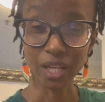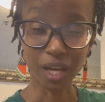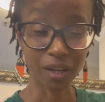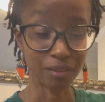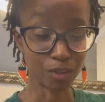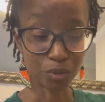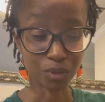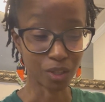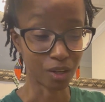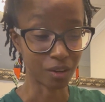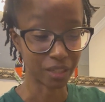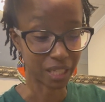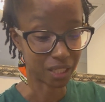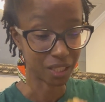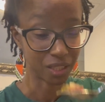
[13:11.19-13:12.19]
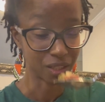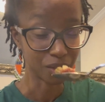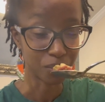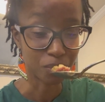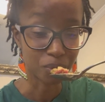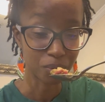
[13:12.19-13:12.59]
I don't even know what to call that either.